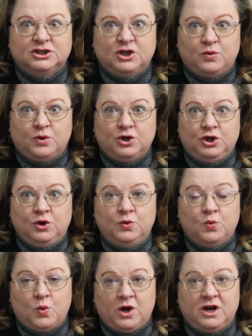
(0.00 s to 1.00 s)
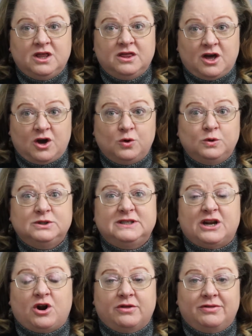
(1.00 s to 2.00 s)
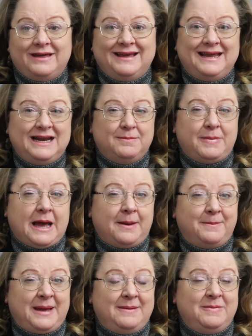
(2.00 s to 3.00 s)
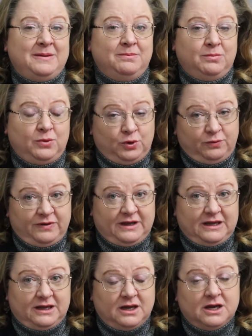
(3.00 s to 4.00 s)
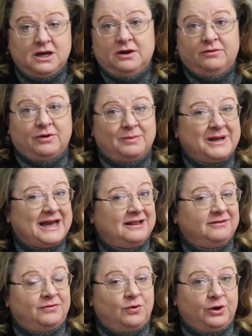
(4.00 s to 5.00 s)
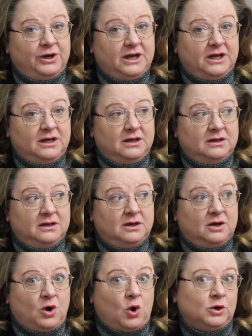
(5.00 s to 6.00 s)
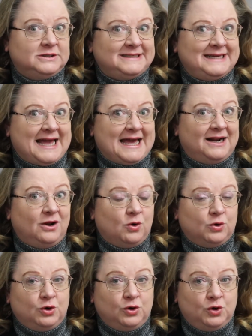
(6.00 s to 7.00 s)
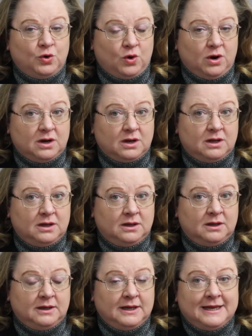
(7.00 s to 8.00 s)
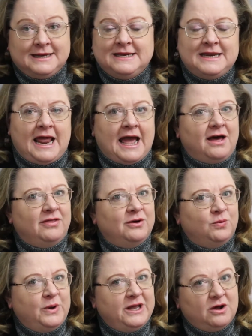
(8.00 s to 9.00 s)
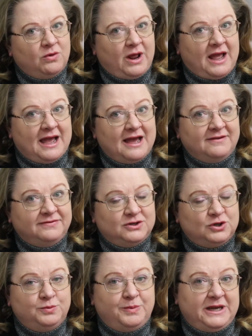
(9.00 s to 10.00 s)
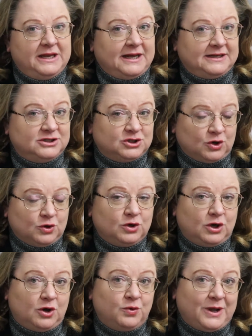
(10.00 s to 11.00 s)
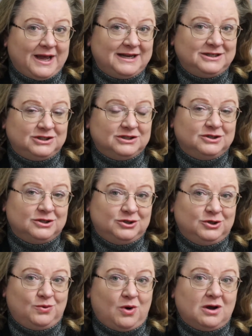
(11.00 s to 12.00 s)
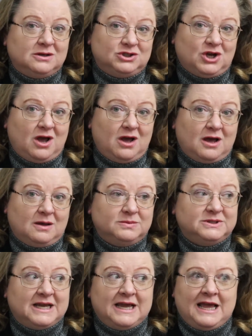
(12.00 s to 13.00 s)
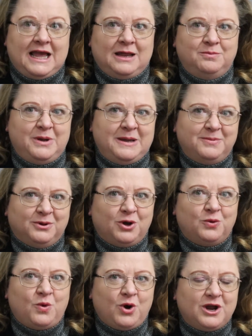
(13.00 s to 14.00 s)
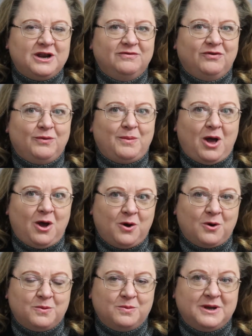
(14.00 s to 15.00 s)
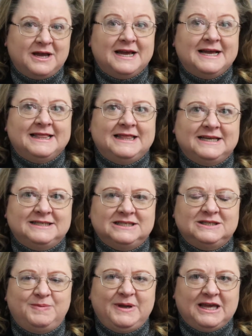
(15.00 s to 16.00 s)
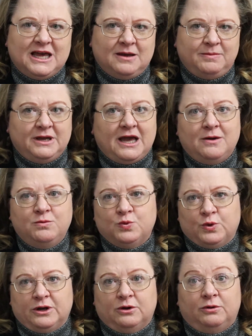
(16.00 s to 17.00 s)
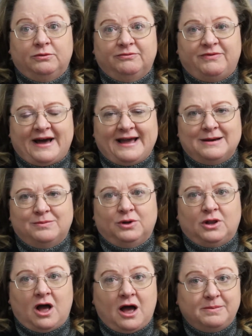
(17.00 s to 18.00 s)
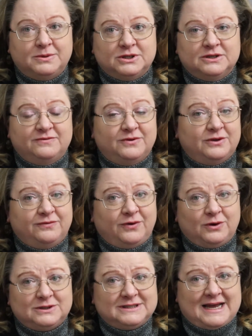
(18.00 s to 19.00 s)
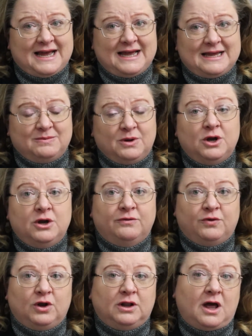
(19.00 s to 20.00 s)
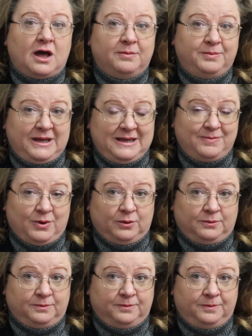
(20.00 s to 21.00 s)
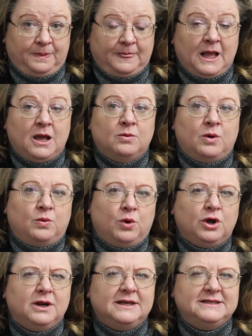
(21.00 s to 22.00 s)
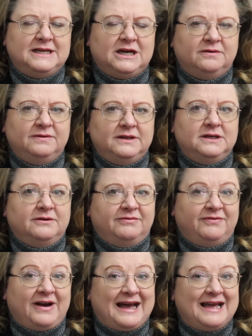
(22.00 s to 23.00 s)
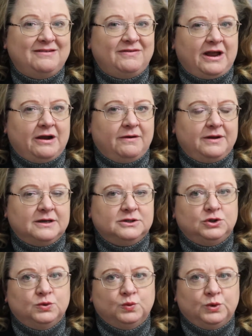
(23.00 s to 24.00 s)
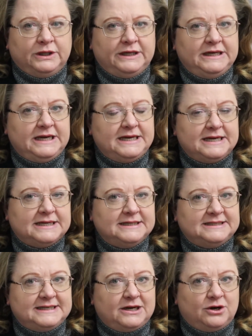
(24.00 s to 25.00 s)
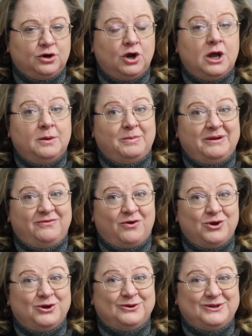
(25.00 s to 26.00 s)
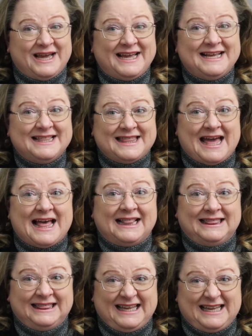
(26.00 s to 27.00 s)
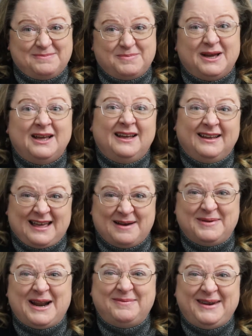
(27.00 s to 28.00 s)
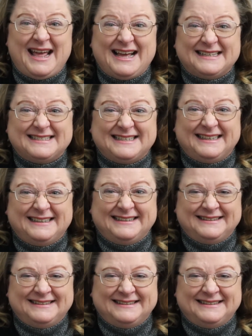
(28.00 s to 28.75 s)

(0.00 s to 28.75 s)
So are you one of those that are thinking about maybe moving from California or Seattle or New York? Now that we don't have to be in a certain location to do our jobs and people are working from home, this is becoming a real viable option for the first time for a lot of people. Well, we're going to delve into five areas you really need to consider before you take that leap. Coming up next.